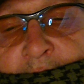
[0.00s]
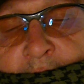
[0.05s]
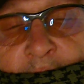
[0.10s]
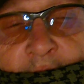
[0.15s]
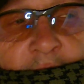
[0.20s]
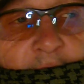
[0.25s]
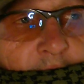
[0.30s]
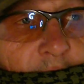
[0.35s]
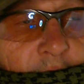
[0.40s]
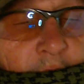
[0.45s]

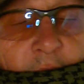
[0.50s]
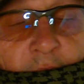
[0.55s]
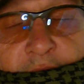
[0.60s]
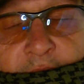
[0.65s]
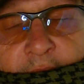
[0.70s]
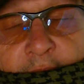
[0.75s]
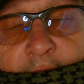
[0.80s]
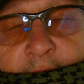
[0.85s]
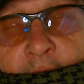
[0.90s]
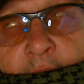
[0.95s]
You use
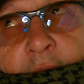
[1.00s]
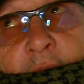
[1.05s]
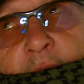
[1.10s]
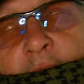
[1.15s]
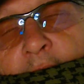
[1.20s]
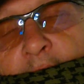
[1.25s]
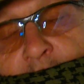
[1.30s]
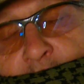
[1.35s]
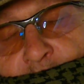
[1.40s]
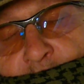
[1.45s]
it
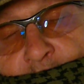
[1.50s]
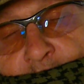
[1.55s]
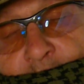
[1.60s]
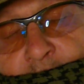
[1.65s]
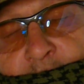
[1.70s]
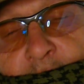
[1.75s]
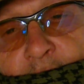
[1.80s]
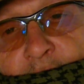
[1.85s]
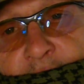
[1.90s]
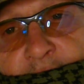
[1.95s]
like you try and
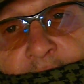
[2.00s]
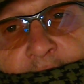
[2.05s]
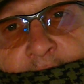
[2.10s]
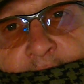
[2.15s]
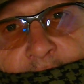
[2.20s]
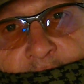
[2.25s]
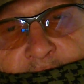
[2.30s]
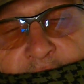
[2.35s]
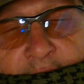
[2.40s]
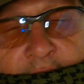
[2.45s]
use an
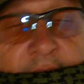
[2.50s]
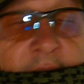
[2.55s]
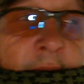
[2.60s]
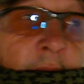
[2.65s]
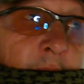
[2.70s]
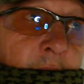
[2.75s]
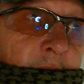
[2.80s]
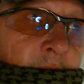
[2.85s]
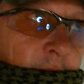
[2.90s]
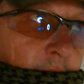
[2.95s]
AEG,
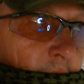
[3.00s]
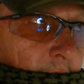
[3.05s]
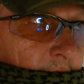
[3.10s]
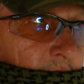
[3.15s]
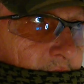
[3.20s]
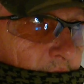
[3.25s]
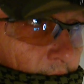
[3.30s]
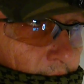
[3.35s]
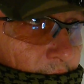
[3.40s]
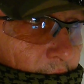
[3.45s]
you're going to
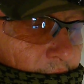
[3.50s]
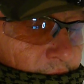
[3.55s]
suffer